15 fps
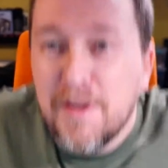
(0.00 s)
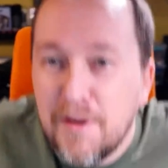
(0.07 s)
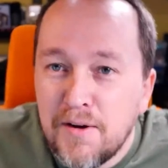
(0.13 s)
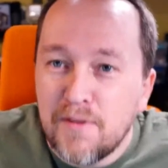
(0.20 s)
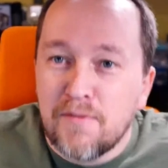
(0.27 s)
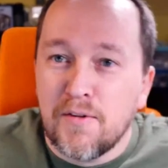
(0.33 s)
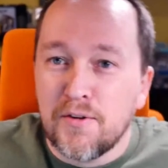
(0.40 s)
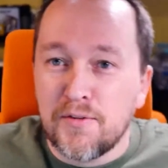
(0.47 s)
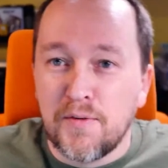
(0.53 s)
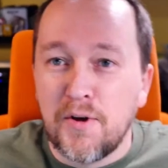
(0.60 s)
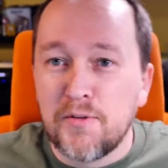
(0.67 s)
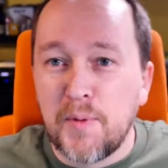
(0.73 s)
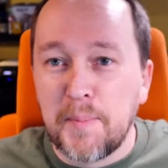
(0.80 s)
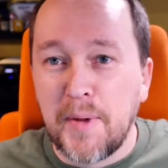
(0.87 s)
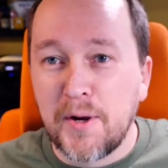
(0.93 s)
First of all,
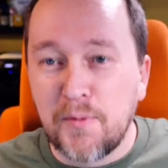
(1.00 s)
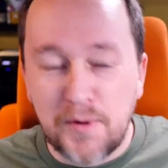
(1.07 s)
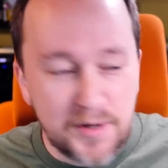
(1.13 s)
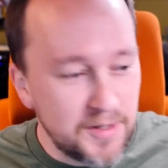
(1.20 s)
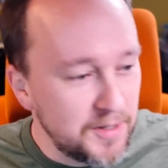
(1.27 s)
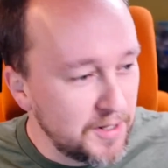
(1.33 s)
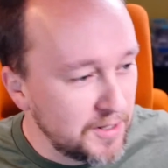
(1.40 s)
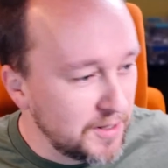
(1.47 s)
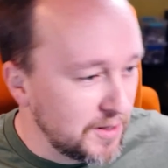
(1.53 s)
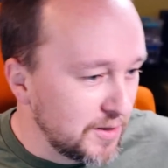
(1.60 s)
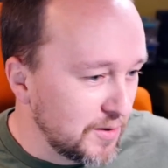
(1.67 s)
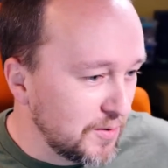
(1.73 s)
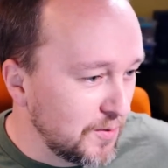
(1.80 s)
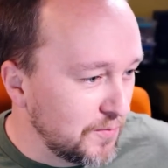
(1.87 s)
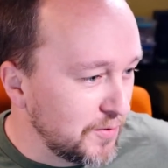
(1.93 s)
is my mic working?
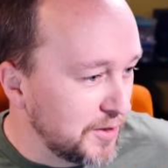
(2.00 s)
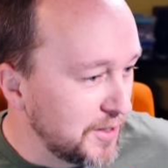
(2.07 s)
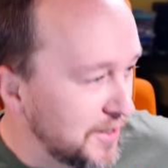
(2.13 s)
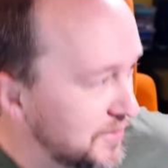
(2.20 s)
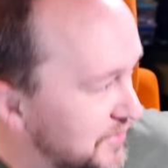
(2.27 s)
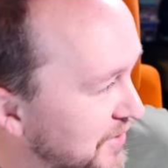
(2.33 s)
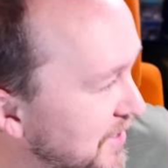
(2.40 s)
Hopefully it is.